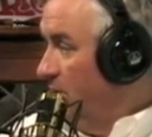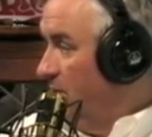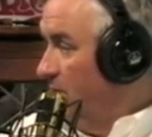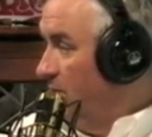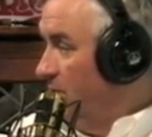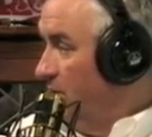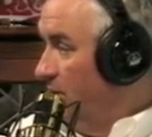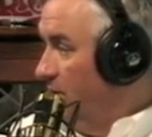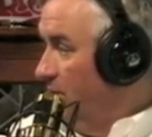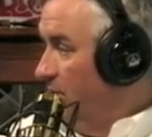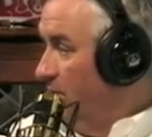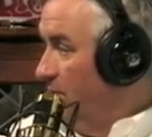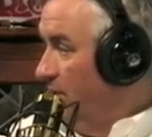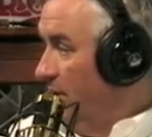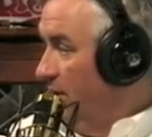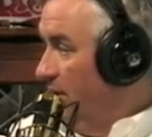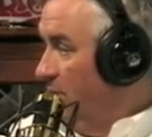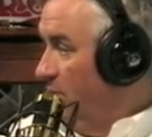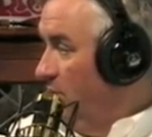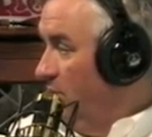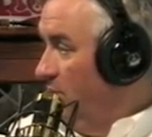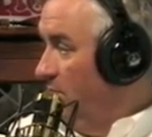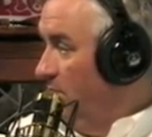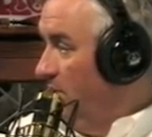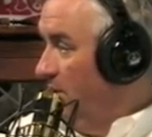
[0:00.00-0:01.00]
So
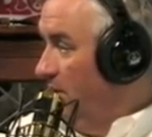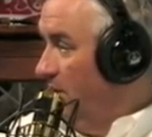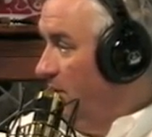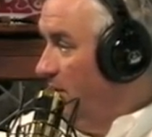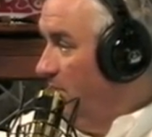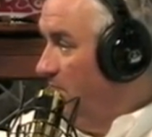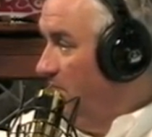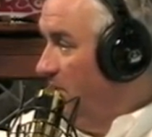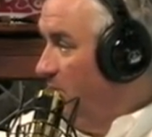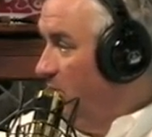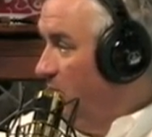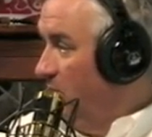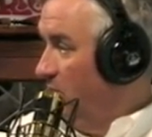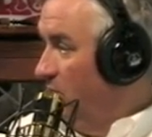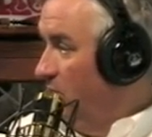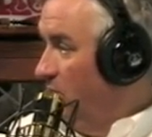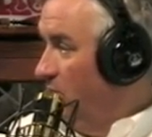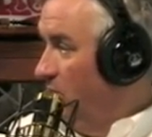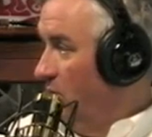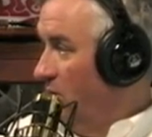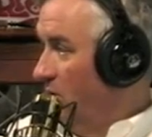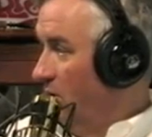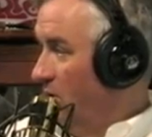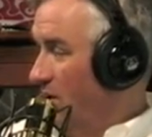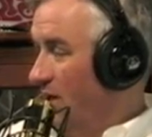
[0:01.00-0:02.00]
it would be people
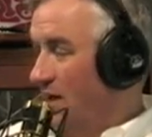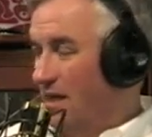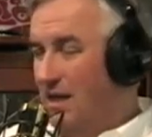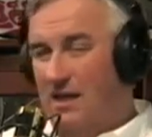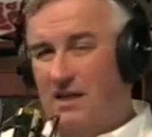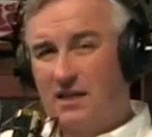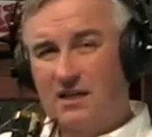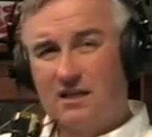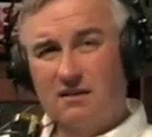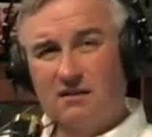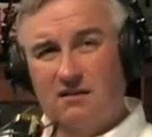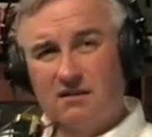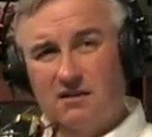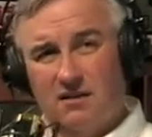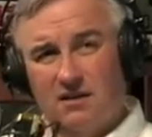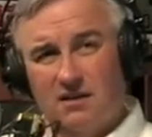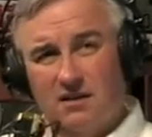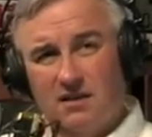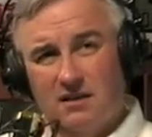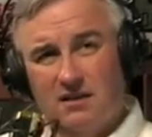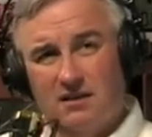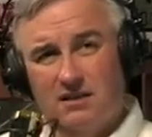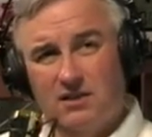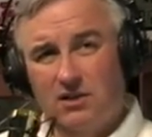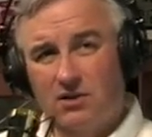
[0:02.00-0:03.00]
who are in
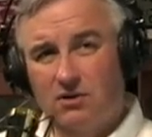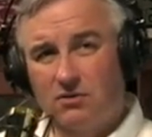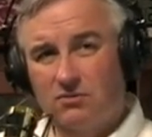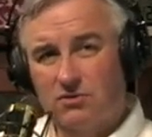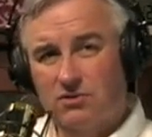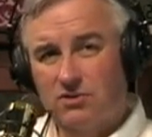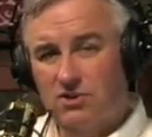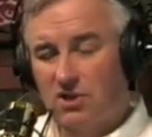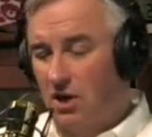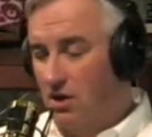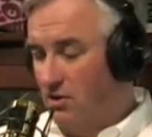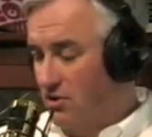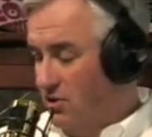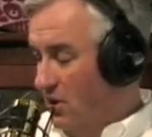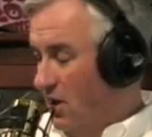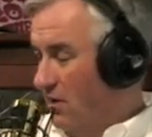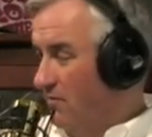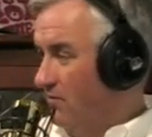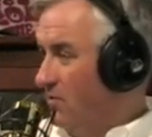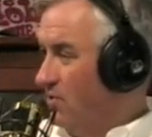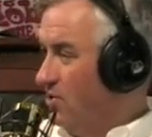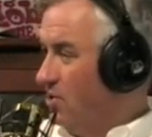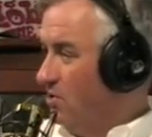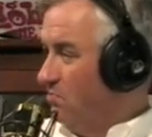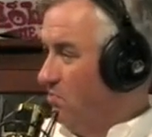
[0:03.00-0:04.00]
the you know
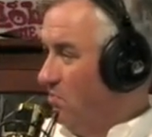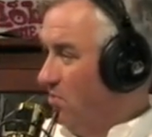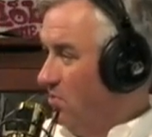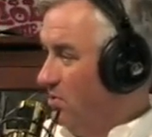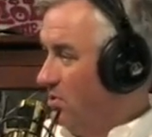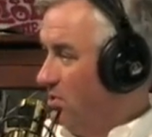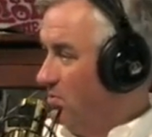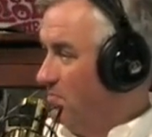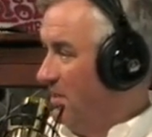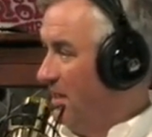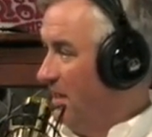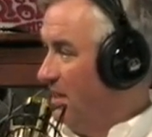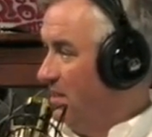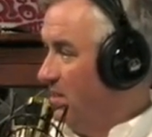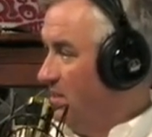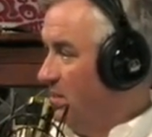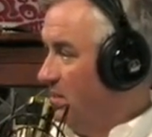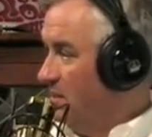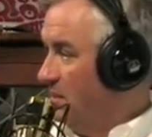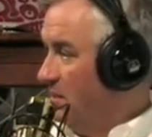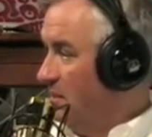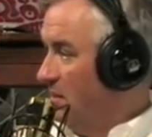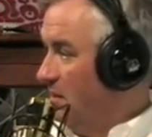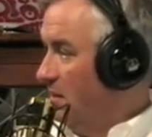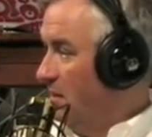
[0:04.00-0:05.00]
software support
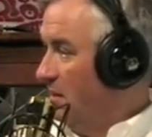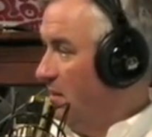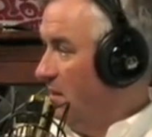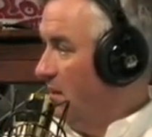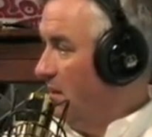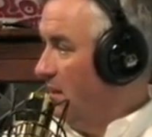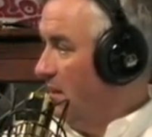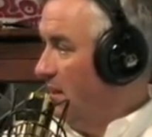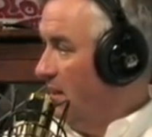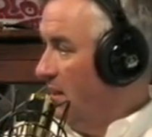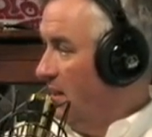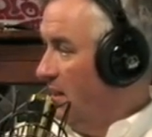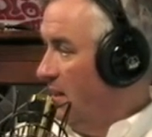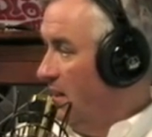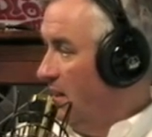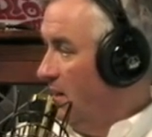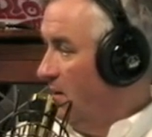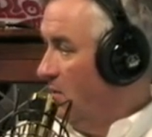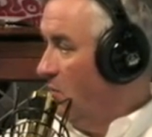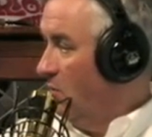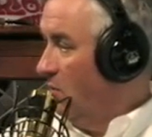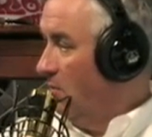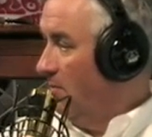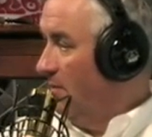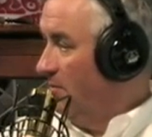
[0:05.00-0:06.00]
space,
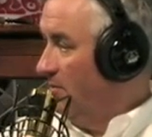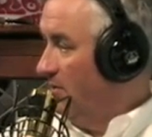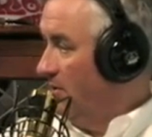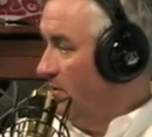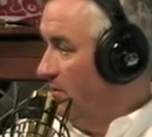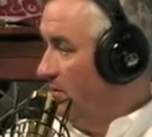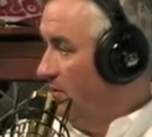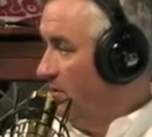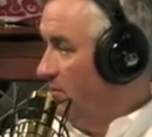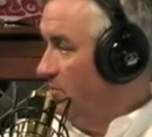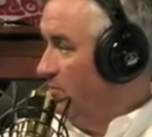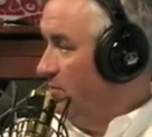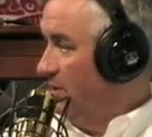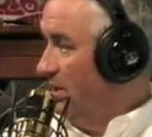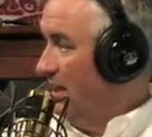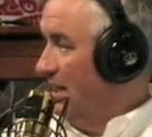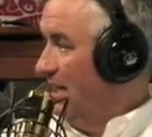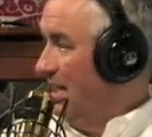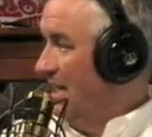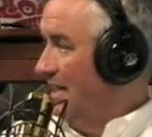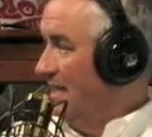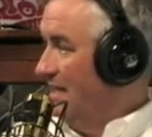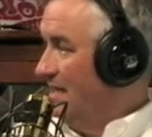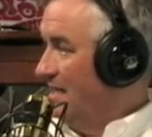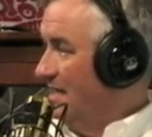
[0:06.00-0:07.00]
uh, or maybe they're doing
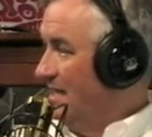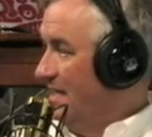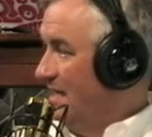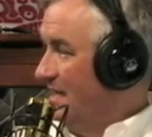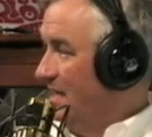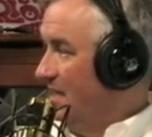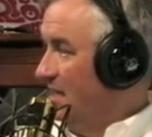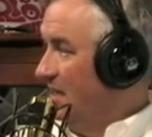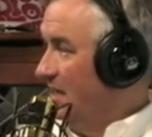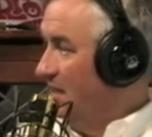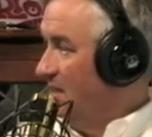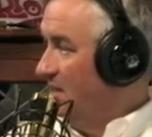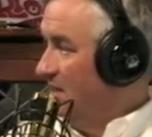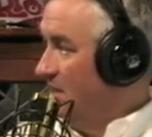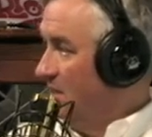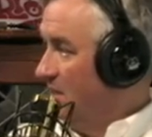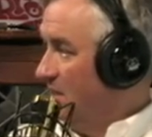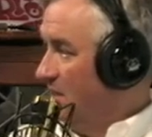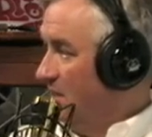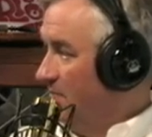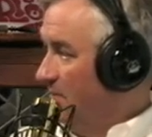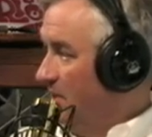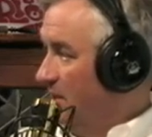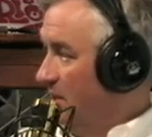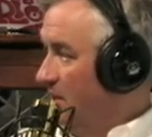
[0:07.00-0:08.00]
IT. This is
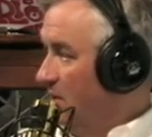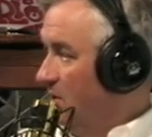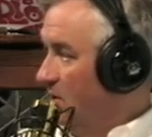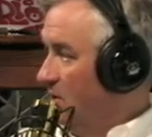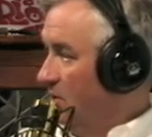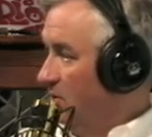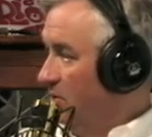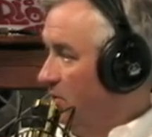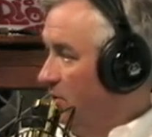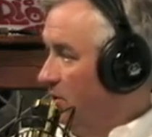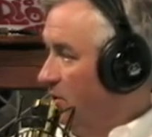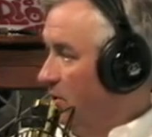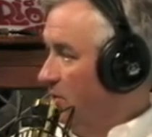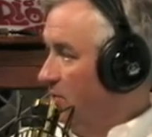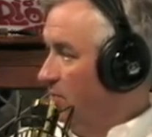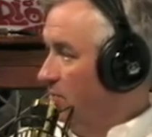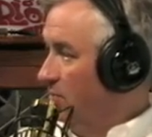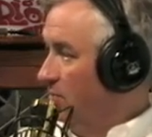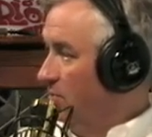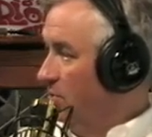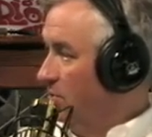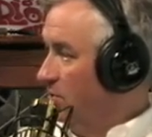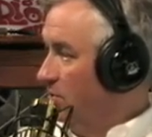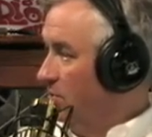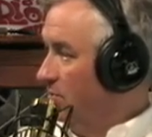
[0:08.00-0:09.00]
something called
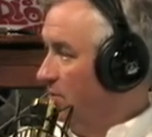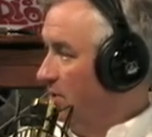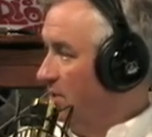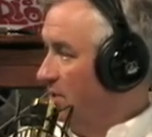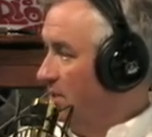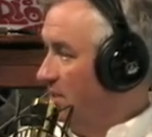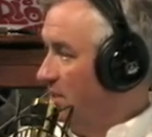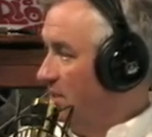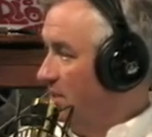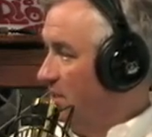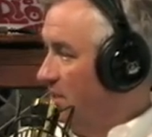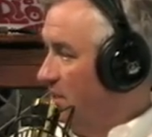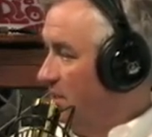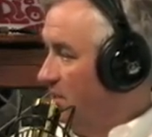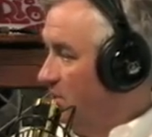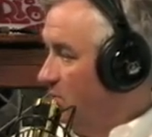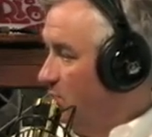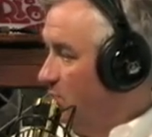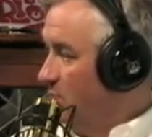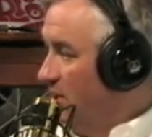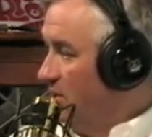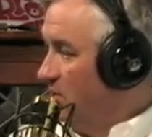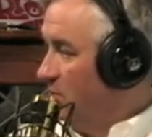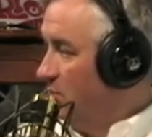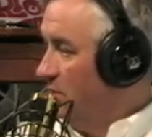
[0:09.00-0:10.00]
GoToAssist
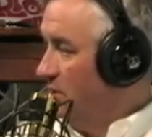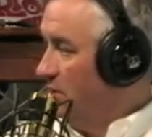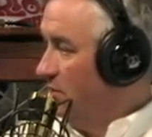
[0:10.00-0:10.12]
Express.